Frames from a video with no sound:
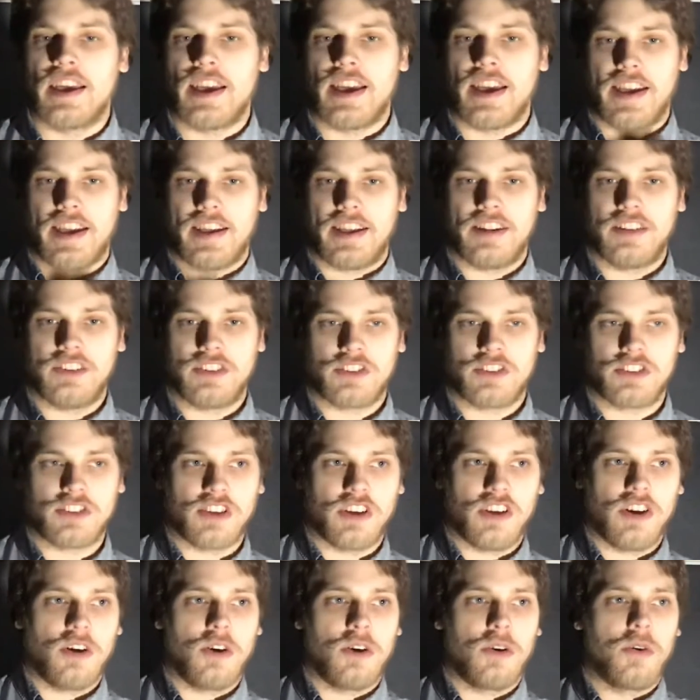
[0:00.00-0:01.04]
And
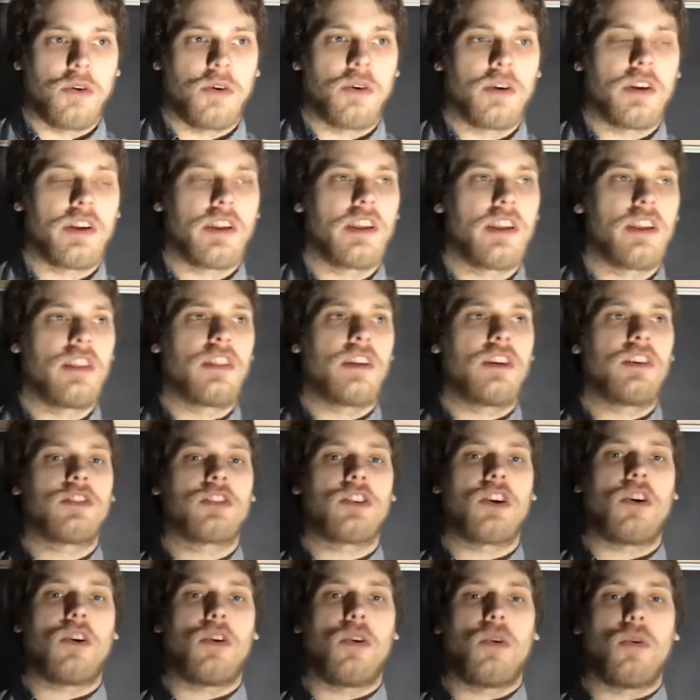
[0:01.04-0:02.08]
so there's a
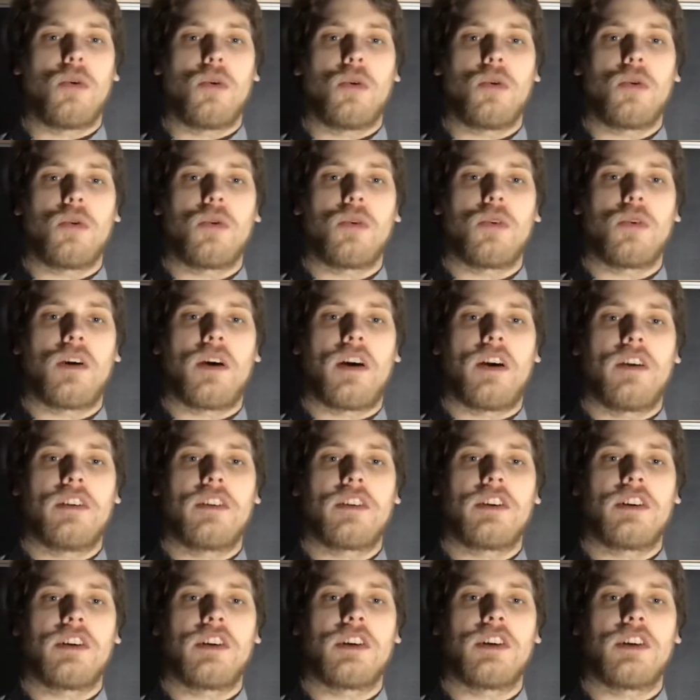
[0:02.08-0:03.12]
whole
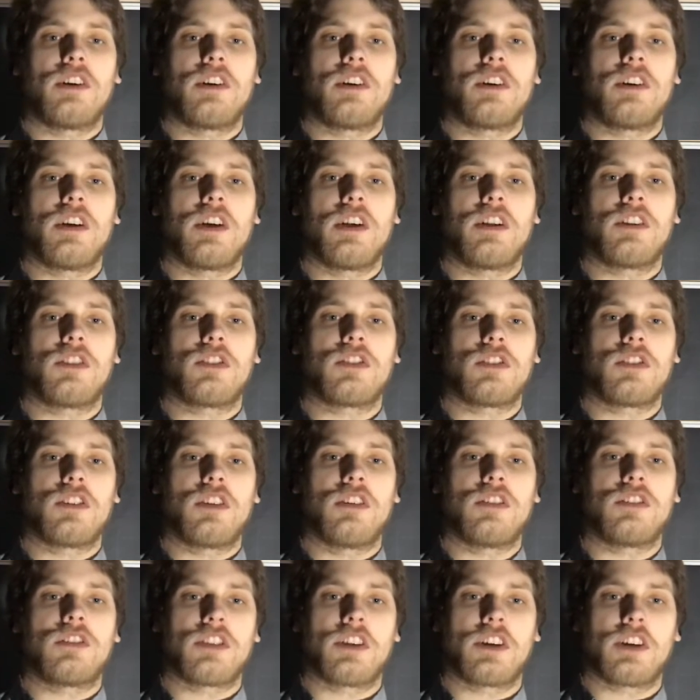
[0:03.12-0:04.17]
other it's
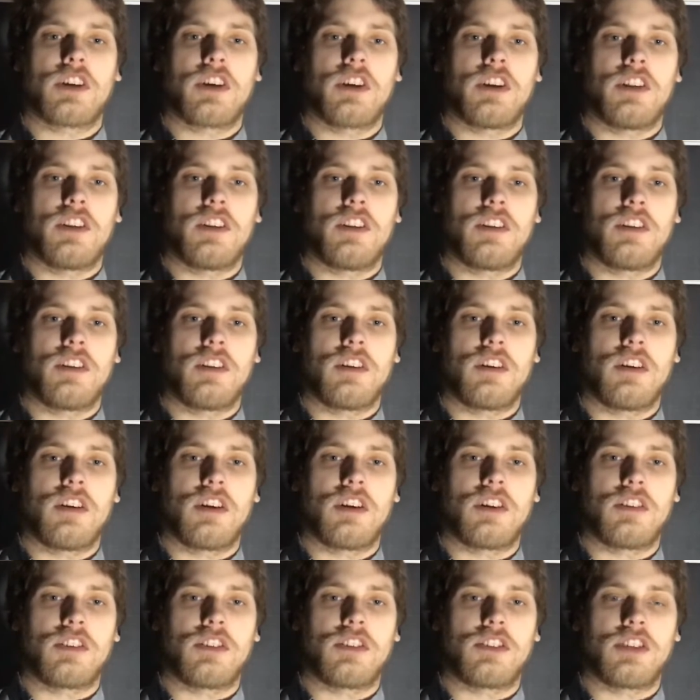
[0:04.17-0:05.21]
like a
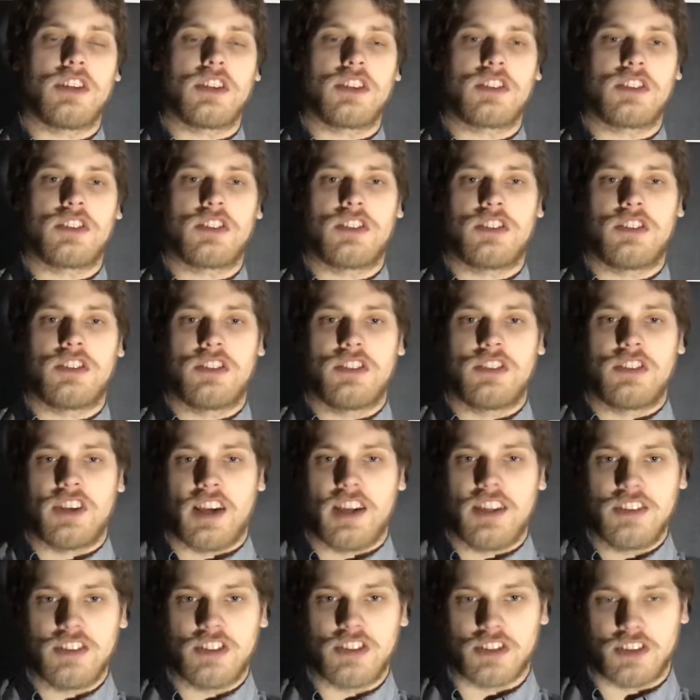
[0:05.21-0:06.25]
sixth
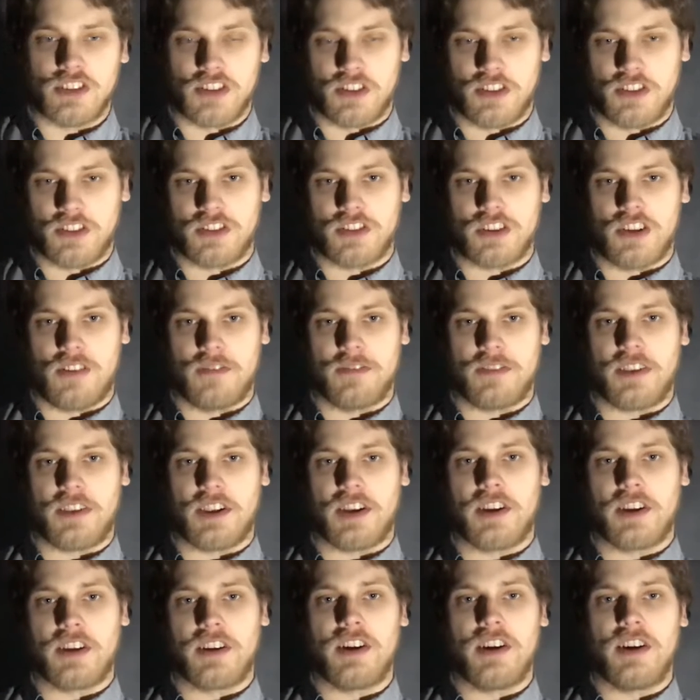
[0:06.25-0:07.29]
sense or
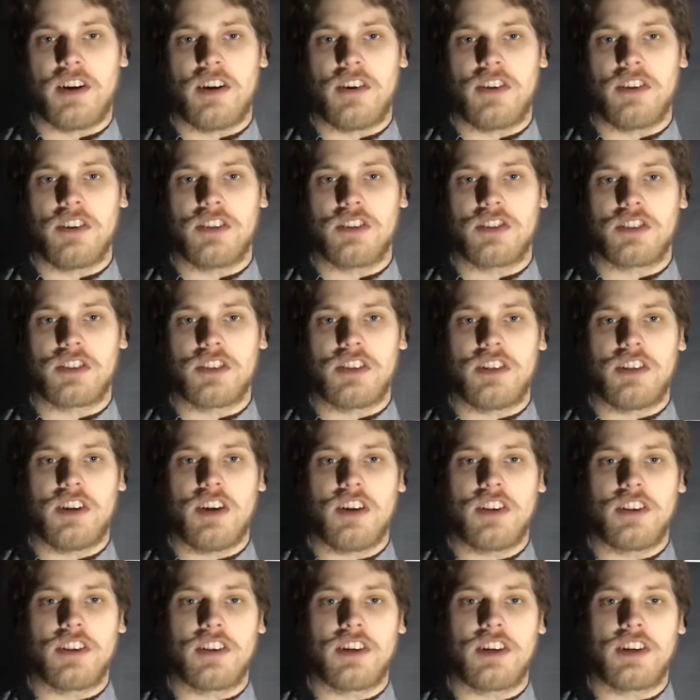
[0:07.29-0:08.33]
something, it's
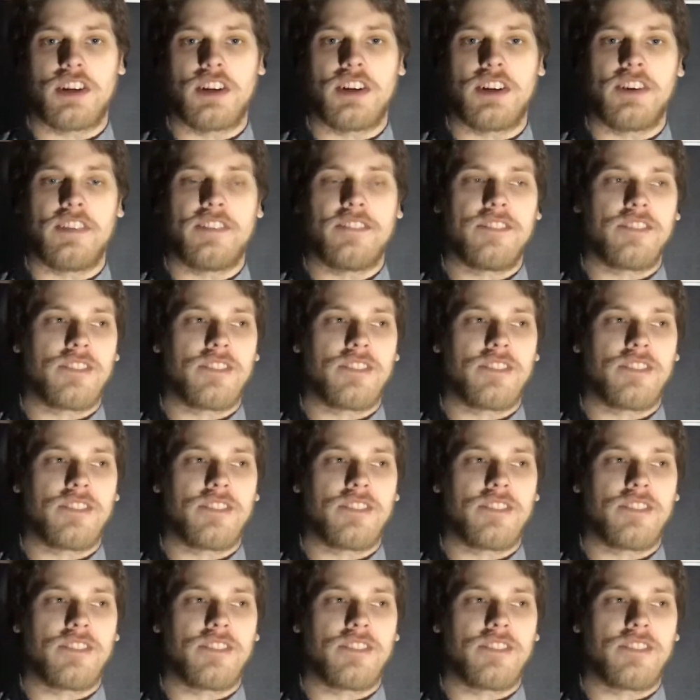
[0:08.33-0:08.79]
another